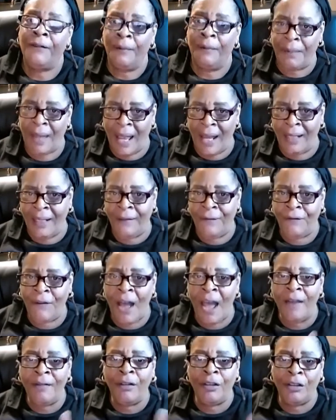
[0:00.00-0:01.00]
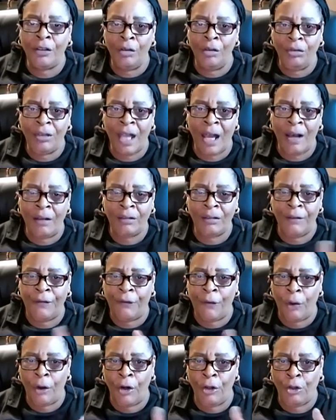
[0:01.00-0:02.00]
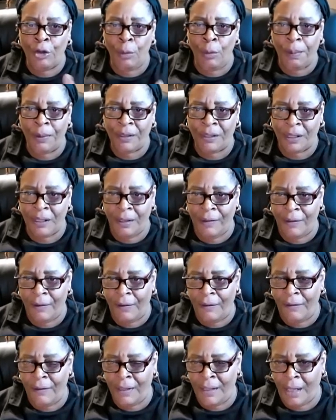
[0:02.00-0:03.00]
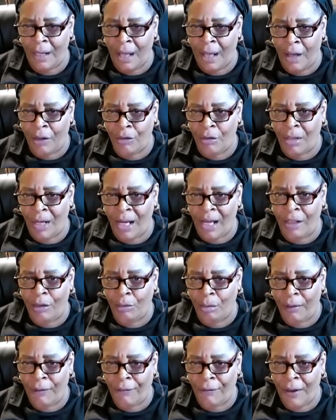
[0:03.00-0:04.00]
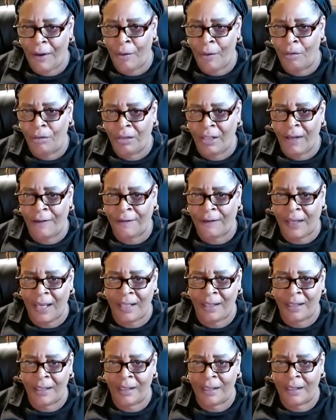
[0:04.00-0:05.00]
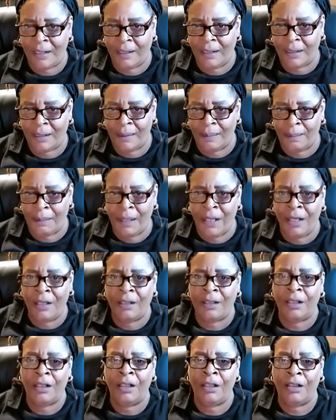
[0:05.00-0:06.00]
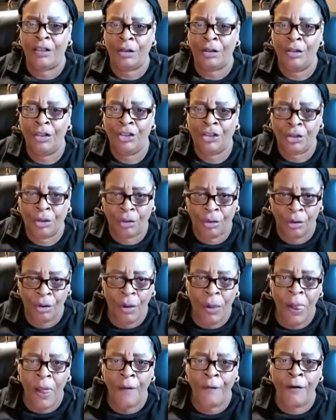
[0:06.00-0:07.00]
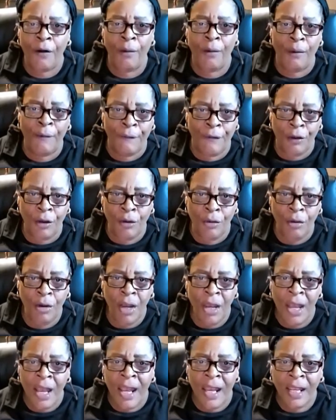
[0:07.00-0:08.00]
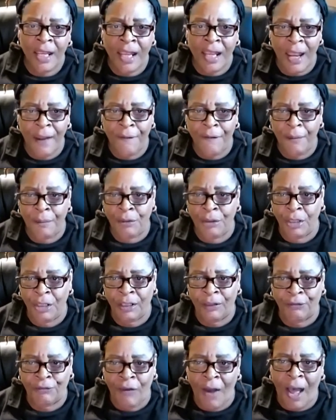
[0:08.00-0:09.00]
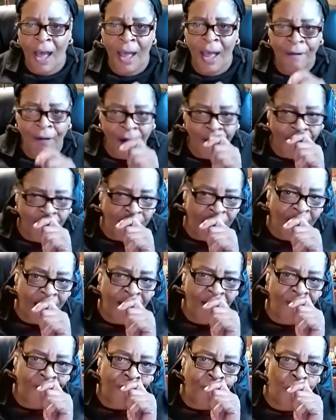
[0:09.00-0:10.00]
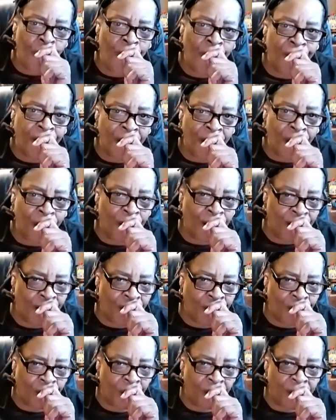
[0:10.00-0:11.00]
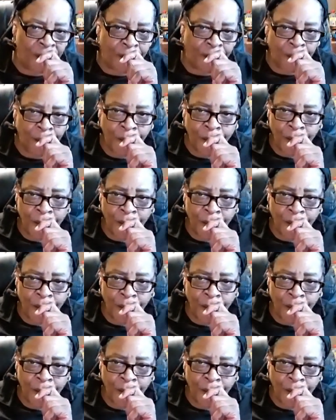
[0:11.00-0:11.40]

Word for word: From ninety-five to two thousand, forty-two percent of the one hundred eighty-three federal death cases submitted to the Attorney General for review came from just five of the ninety-four federal districts.